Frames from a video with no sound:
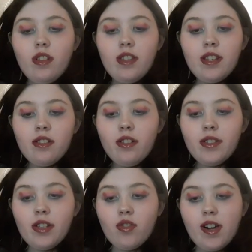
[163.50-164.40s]
This looks
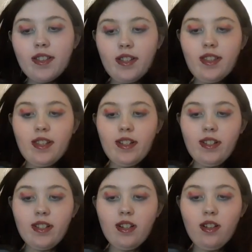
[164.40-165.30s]
interesting. This
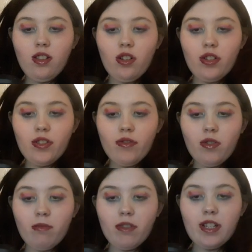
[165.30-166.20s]
is sun gloss
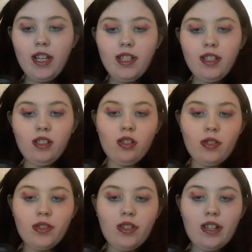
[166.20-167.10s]
for protected
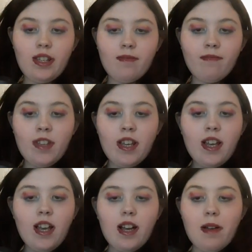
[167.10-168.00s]
glossy
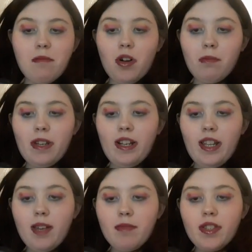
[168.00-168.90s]
and popping
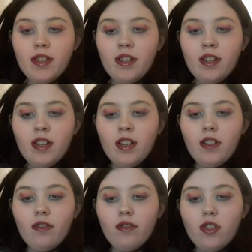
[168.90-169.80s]
lips,
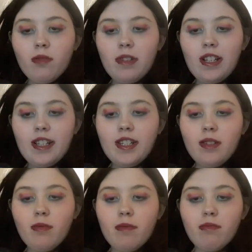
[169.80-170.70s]

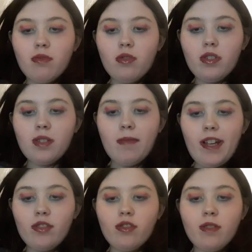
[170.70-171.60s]
formulated with broad
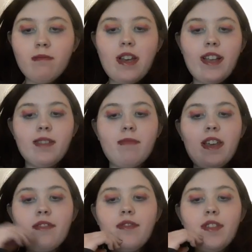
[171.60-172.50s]
spectrum
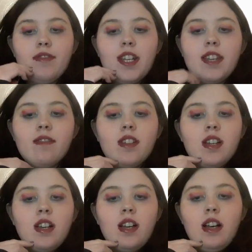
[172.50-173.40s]
SPF 50
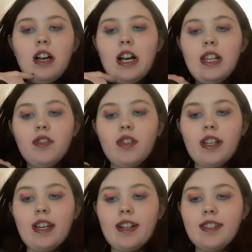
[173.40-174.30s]

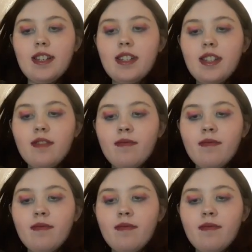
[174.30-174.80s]
hyaluronic acid,